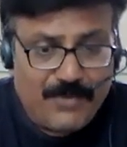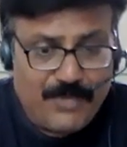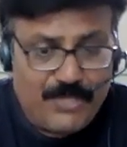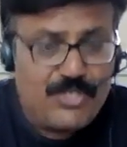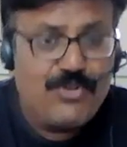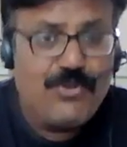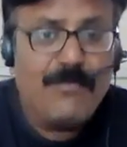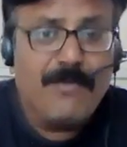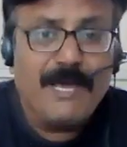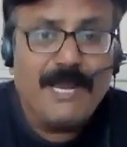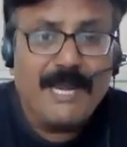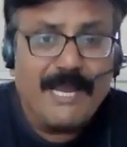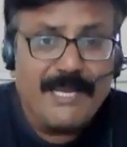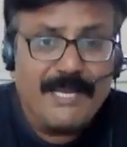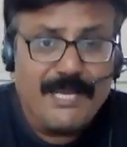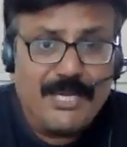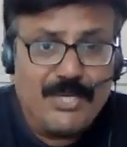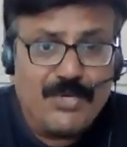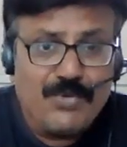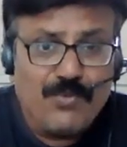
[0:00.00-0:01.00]
which domain I
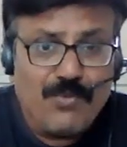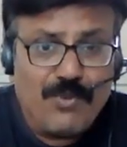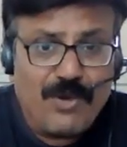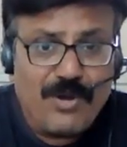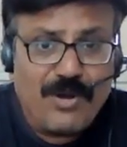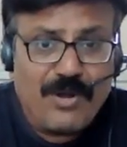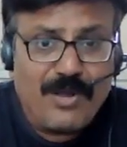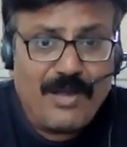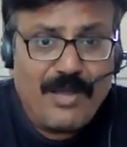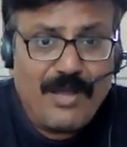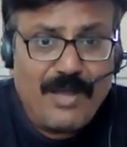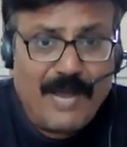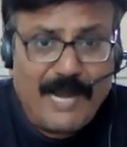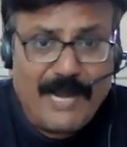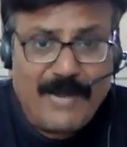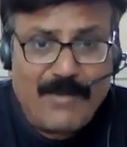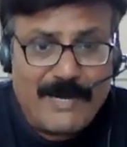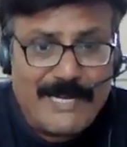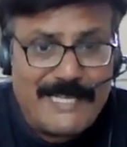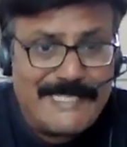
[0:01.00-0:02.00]
need to work?
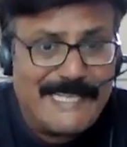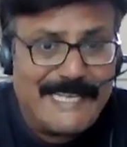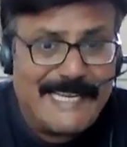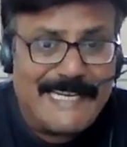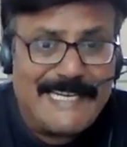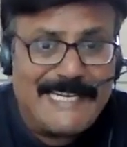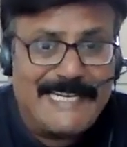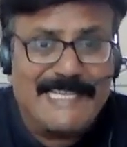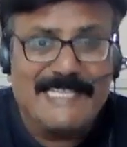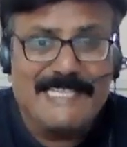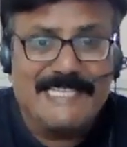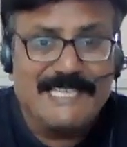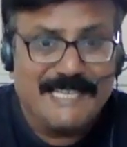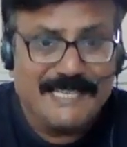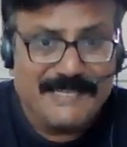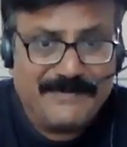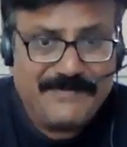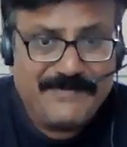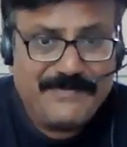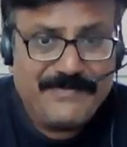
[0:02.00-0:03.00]
And what is the
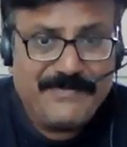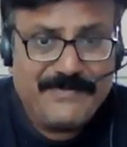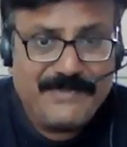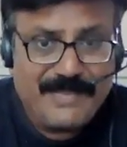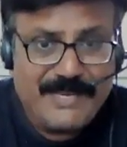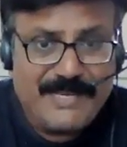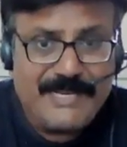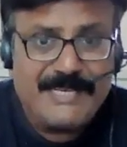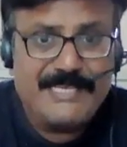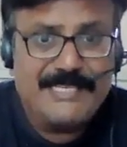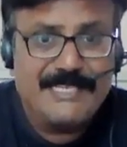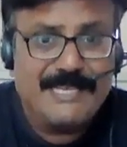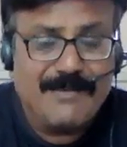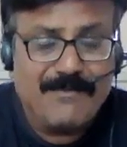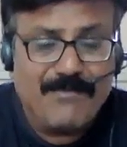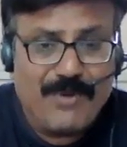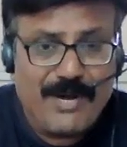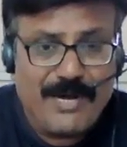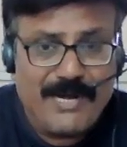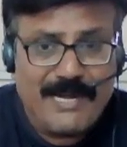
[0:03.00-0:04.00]

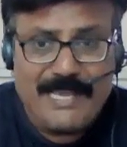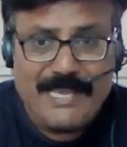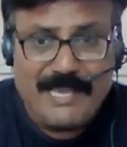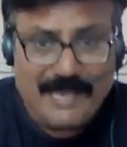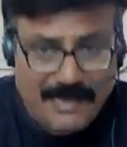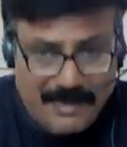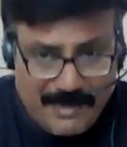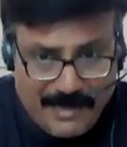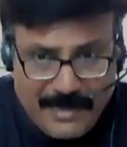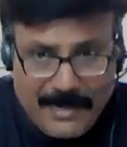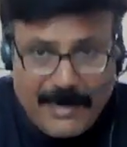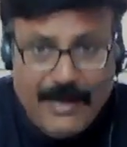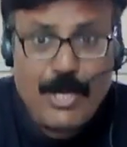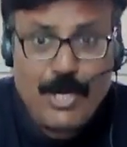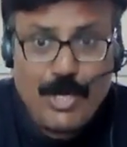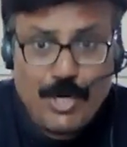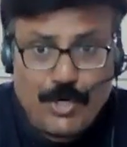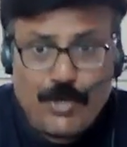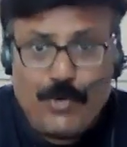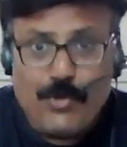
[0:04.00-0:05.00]
interesting point? Like,
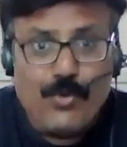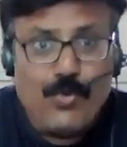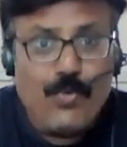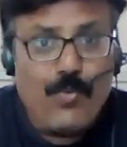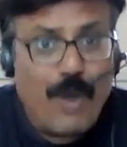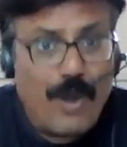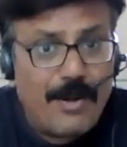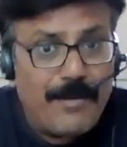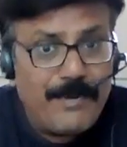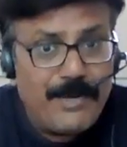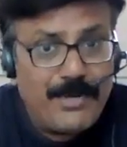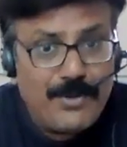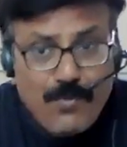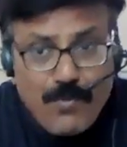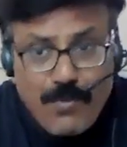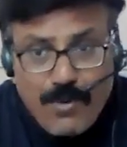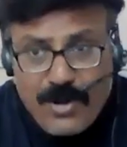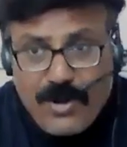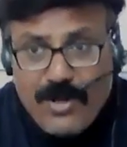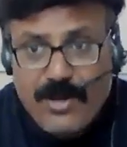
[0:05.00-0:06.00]
do you want me to
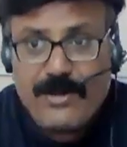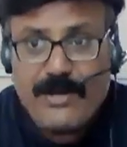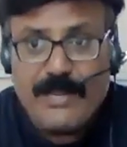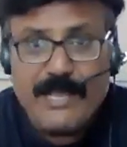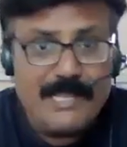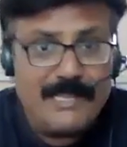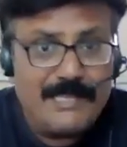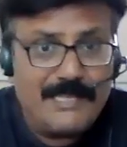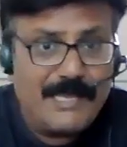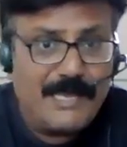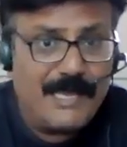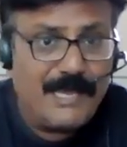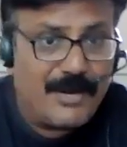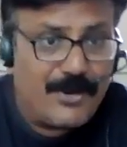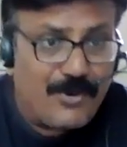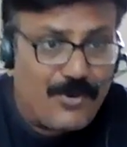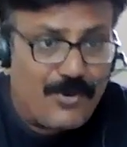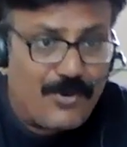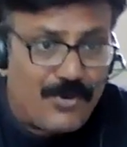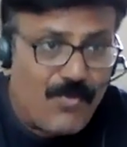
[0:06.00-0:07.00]
work on
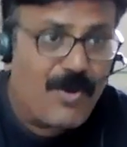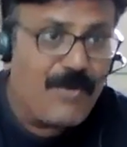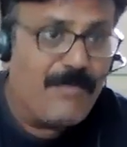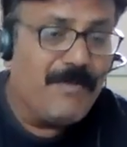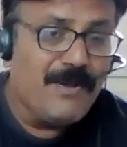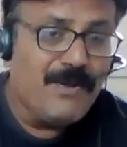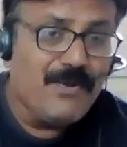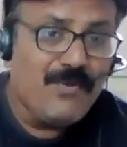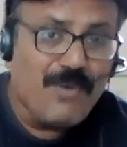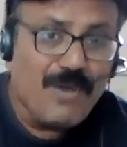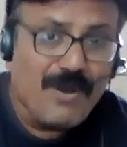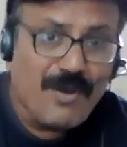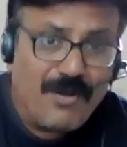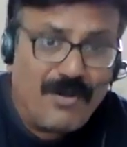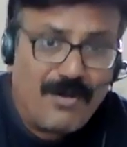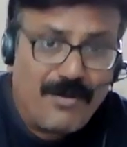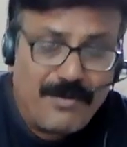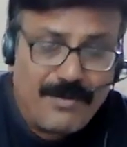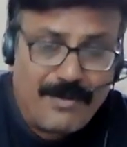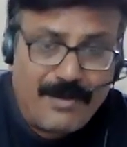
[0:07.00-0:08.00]
healthcare? Do you want me to
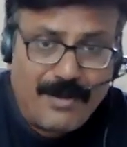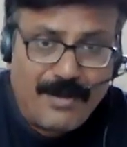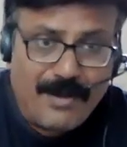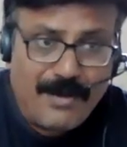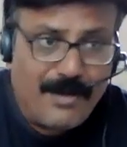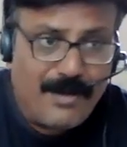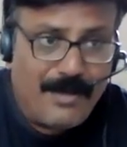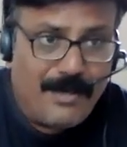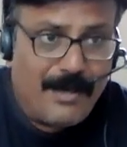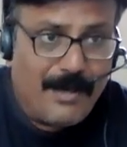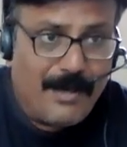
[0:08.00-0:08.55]
work on a